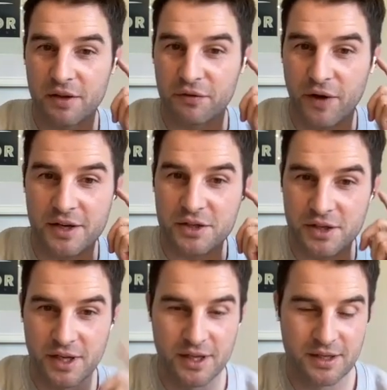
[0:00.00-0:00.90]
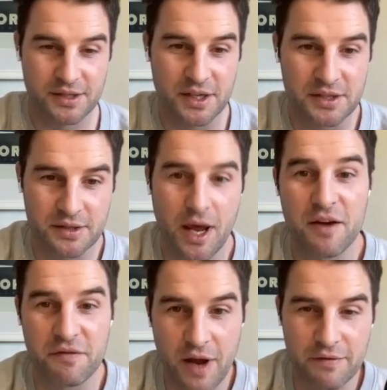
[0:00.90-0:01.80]
The French six
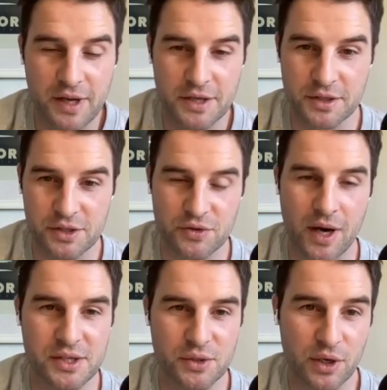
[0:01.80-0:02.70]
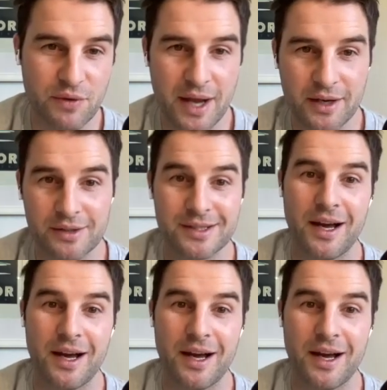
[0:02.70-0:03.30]
and five nations try scoring record,